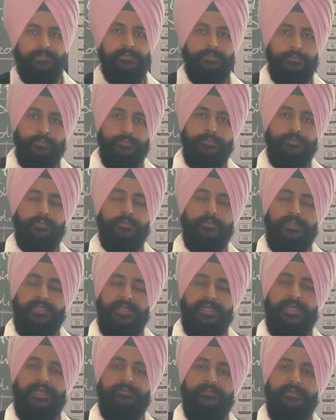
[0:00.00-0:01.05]
you should
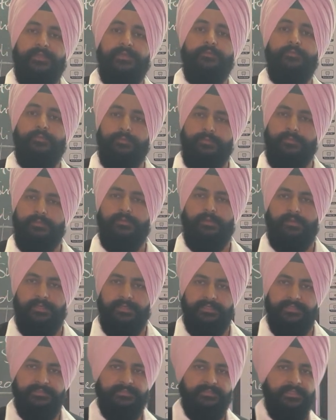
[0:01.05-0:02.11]
have a good
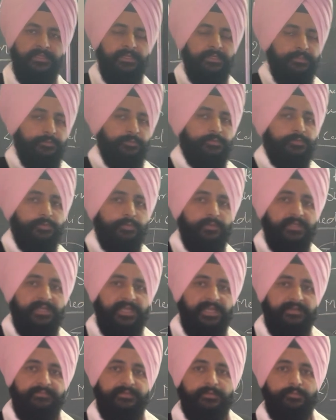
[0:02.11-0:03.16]
knowledge, you should
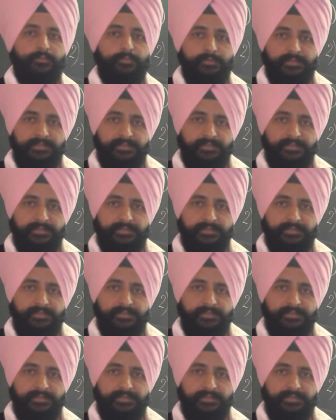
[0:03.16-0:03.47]
have a good